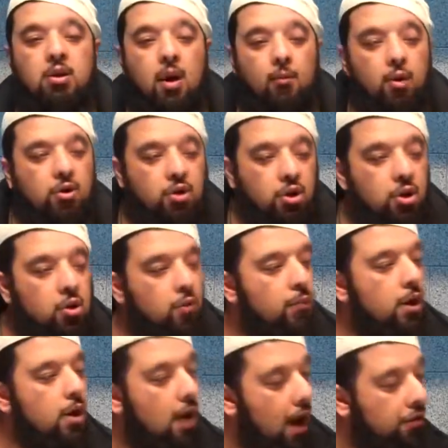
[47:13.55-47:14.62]
Number two,
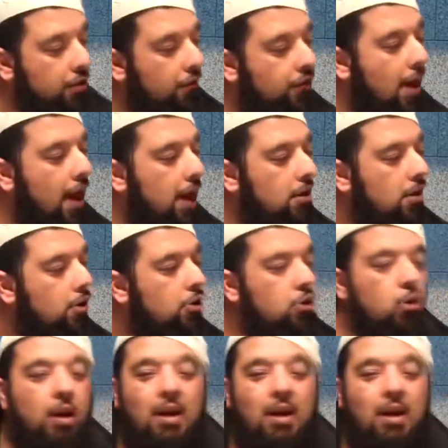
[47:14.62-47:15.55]
because of that,